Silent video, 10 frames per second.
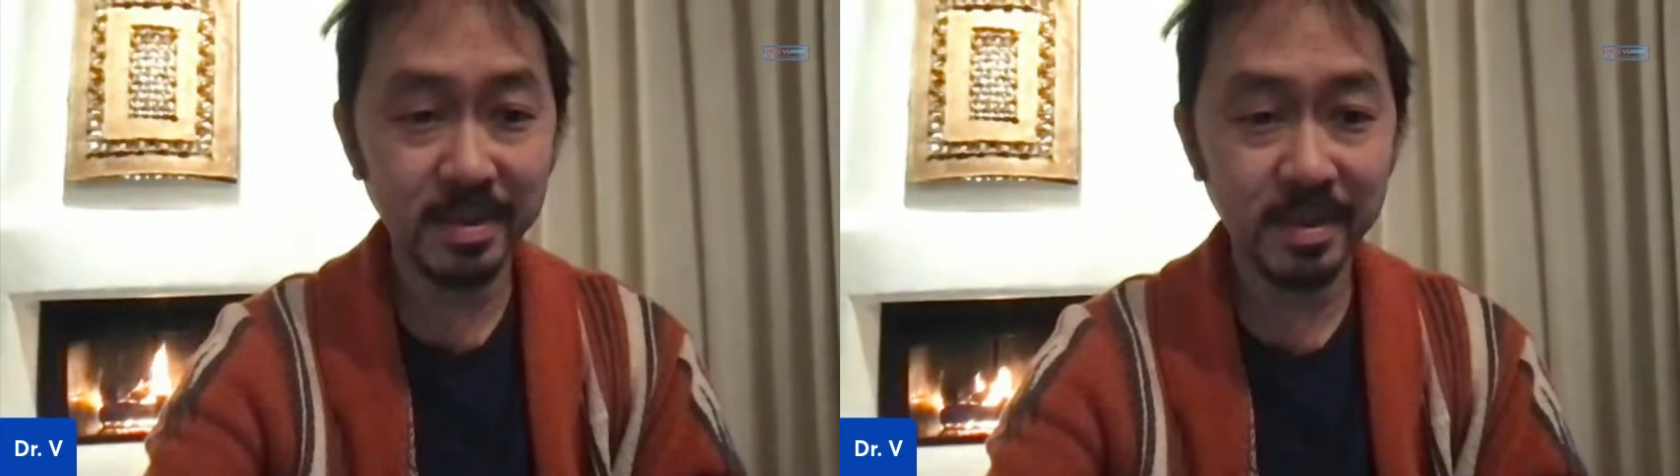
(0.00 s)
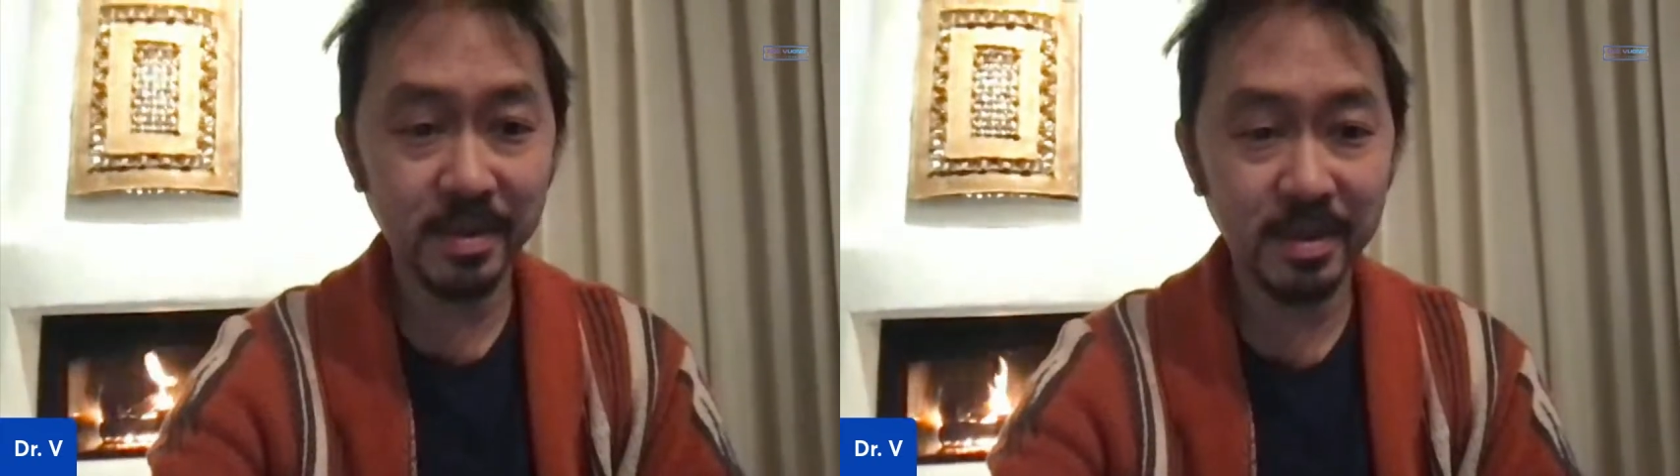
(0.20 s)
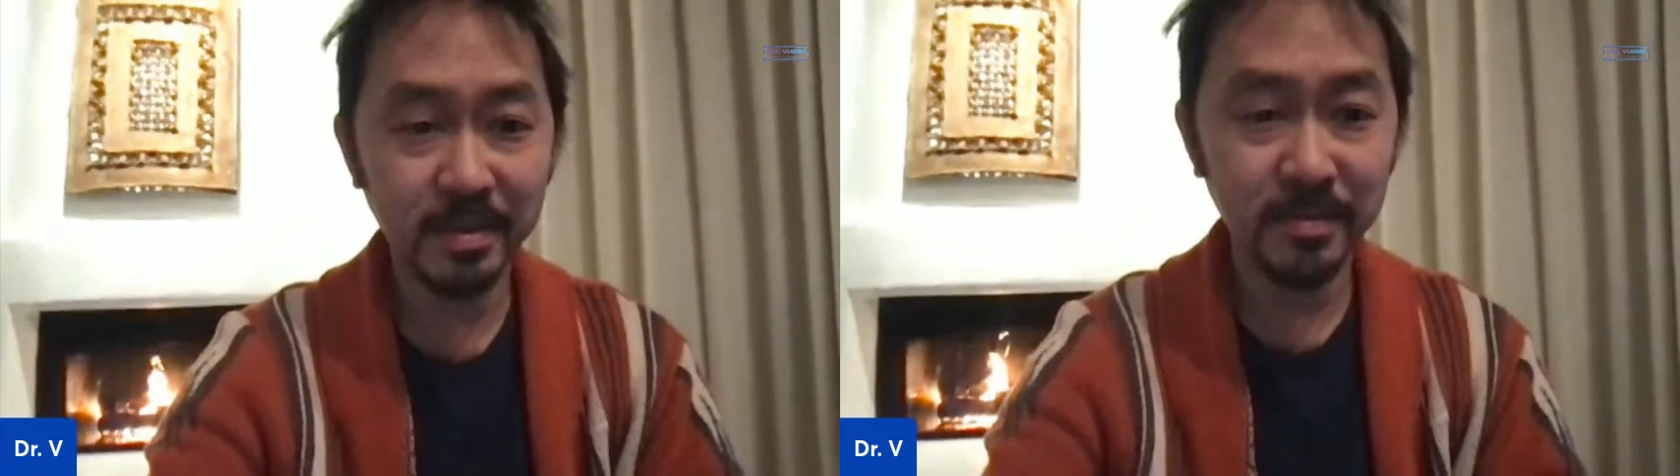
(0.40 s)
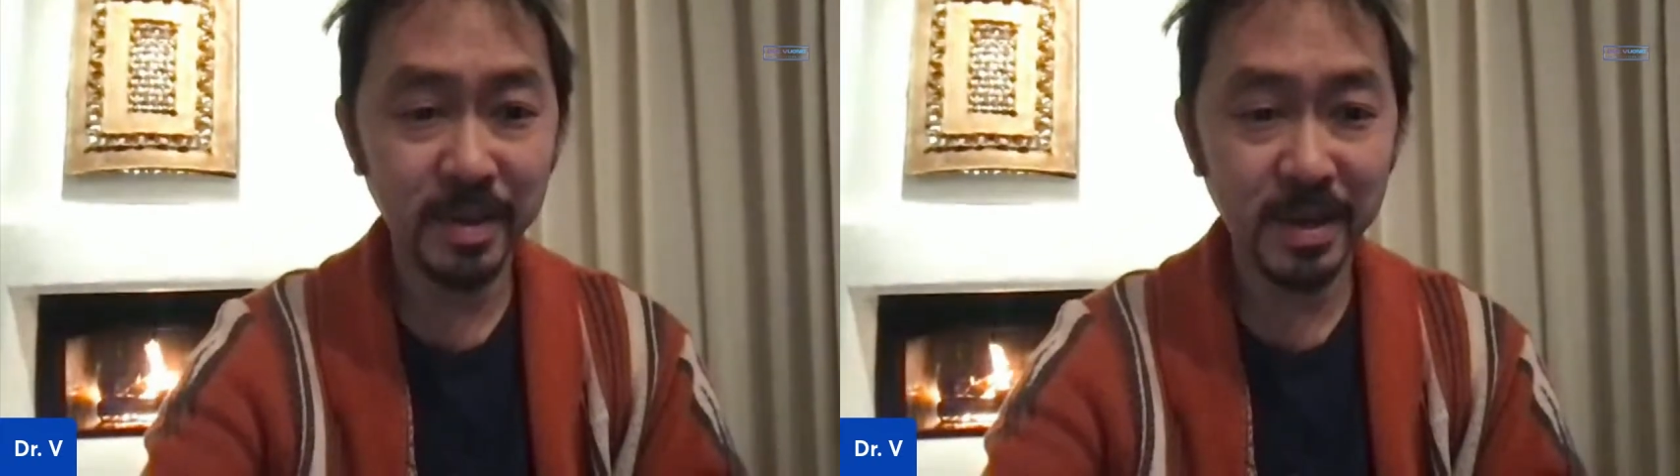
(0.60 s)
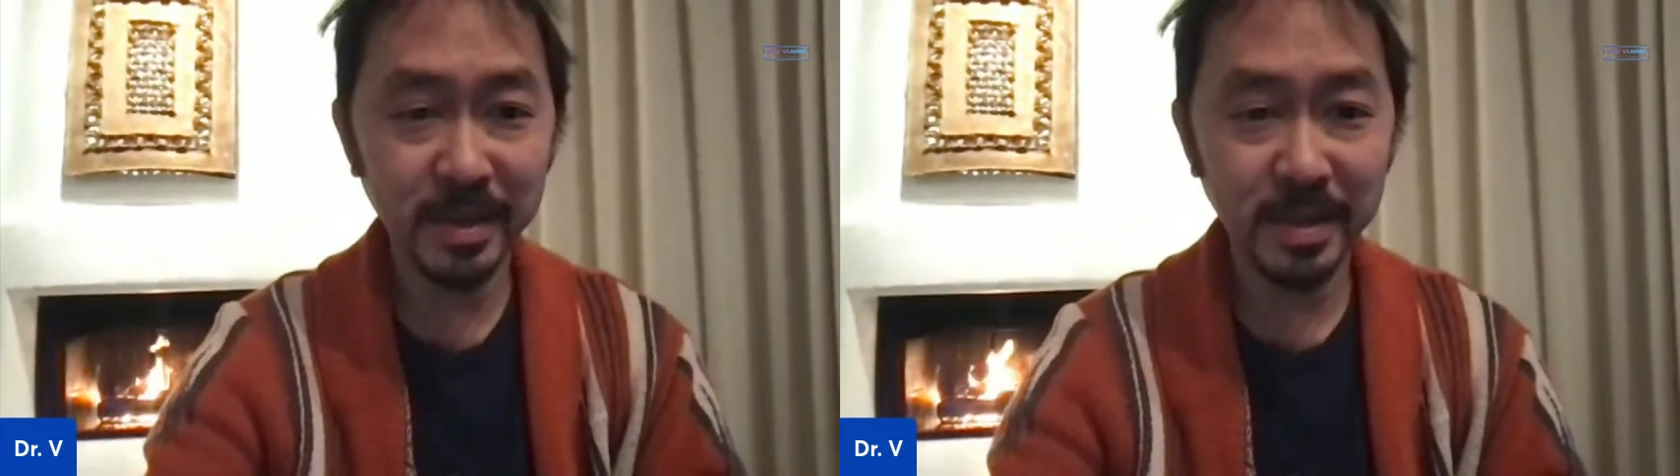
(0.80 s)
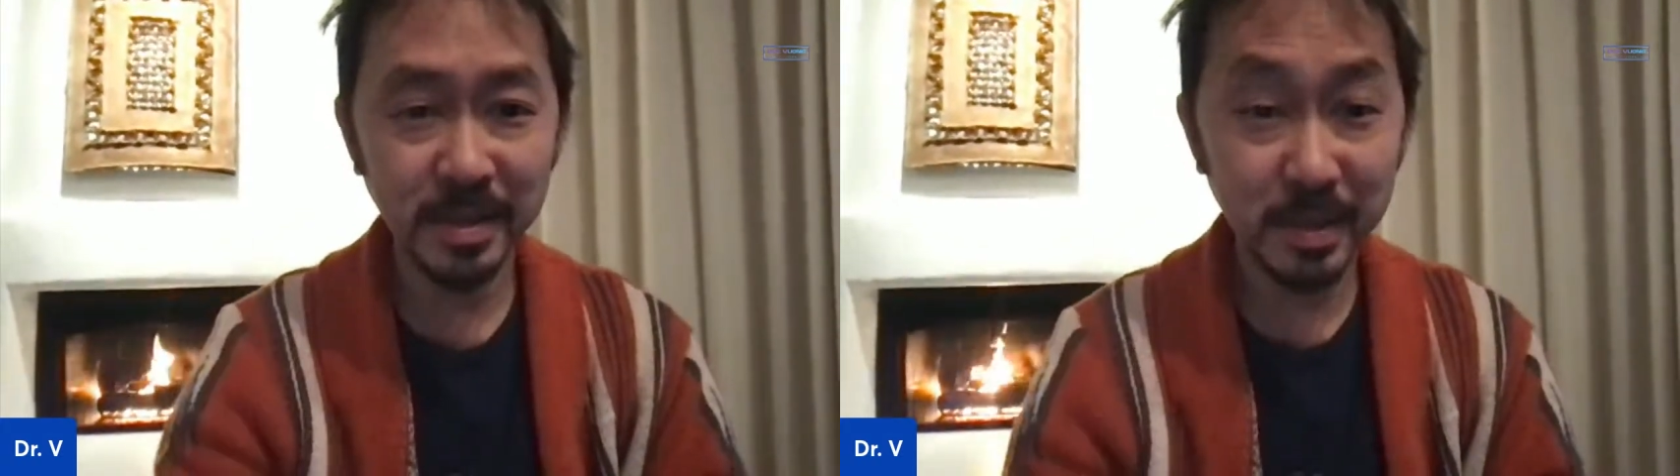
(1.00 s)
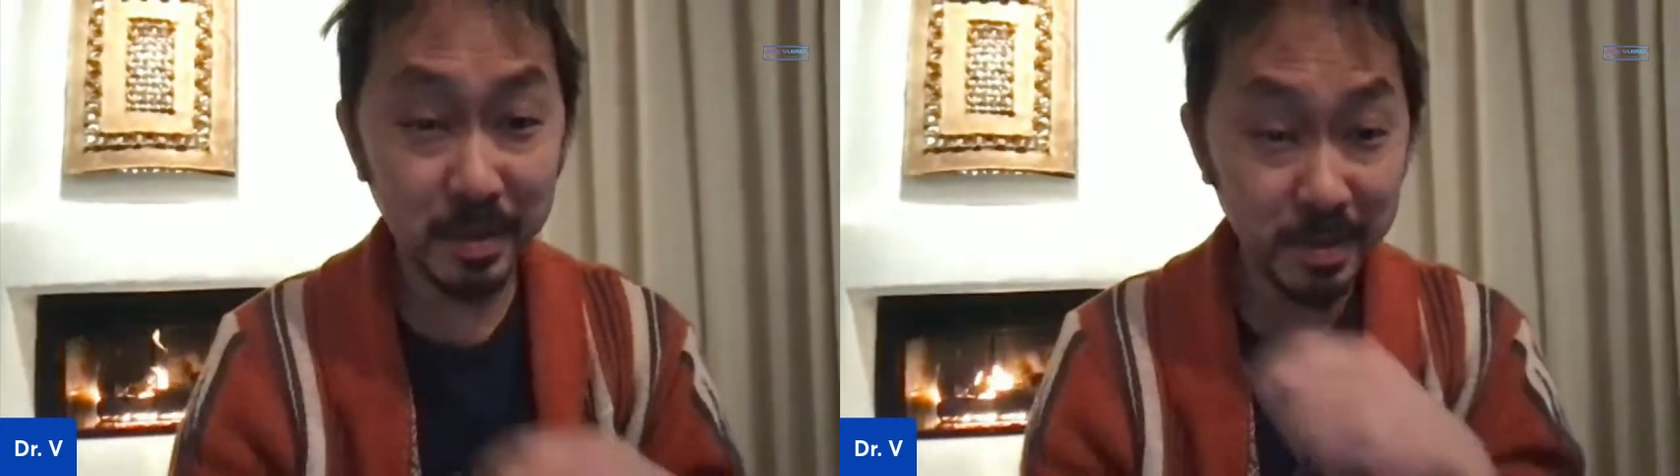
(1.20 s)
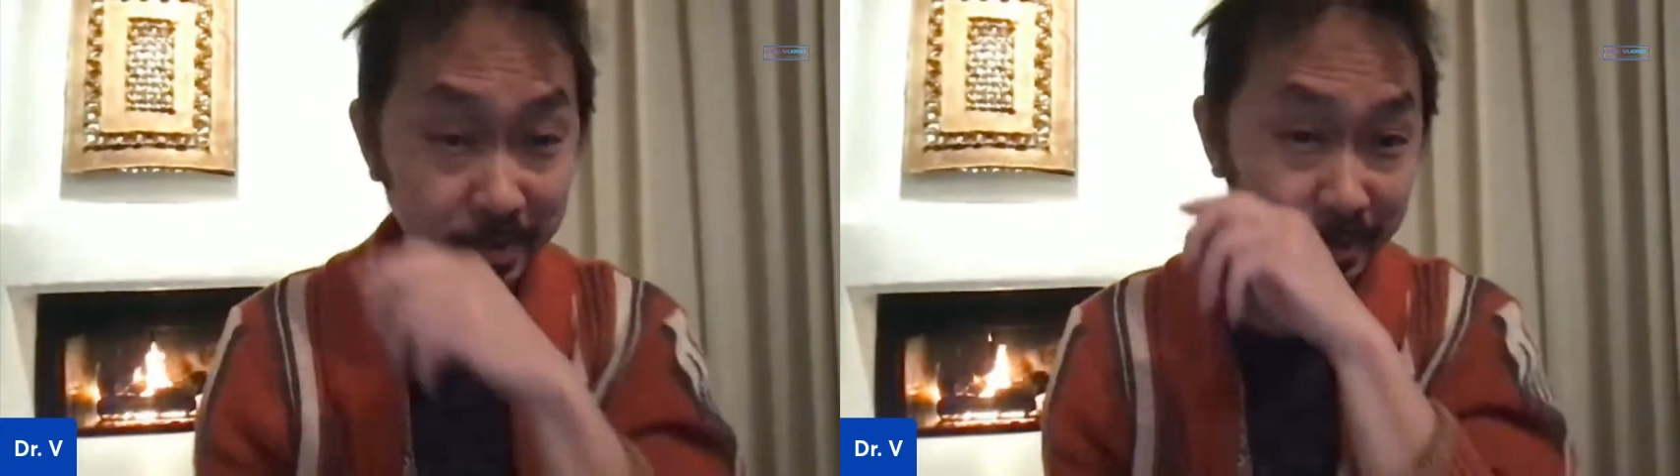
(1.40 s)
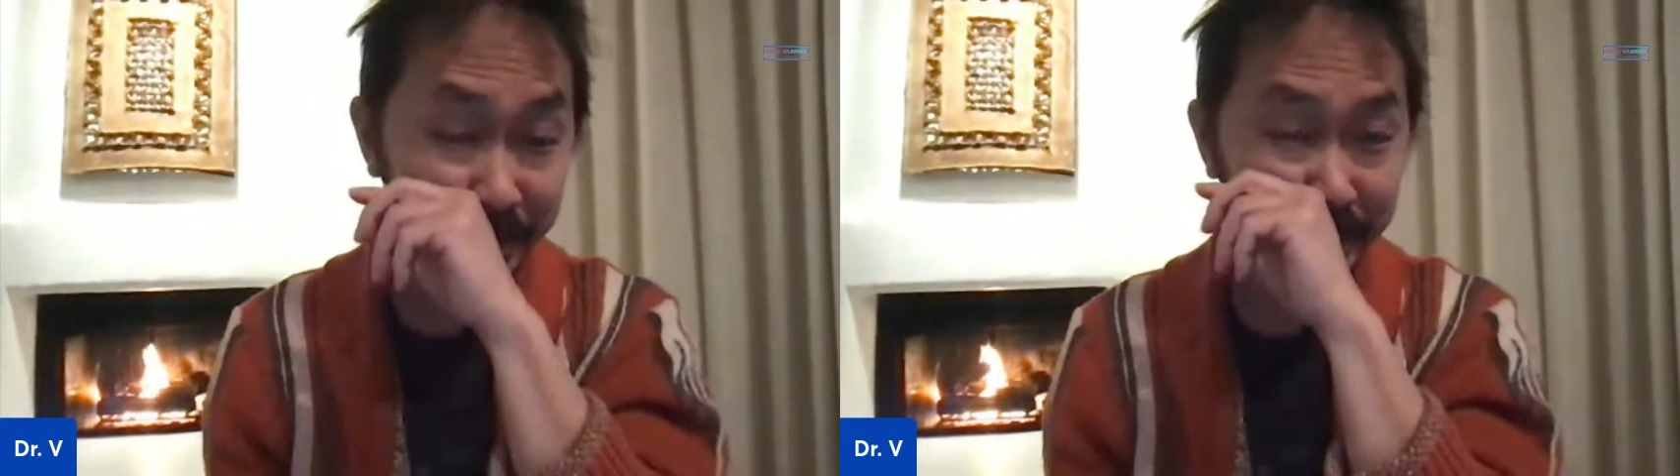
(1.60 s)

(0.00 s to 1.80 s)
right outside Sedona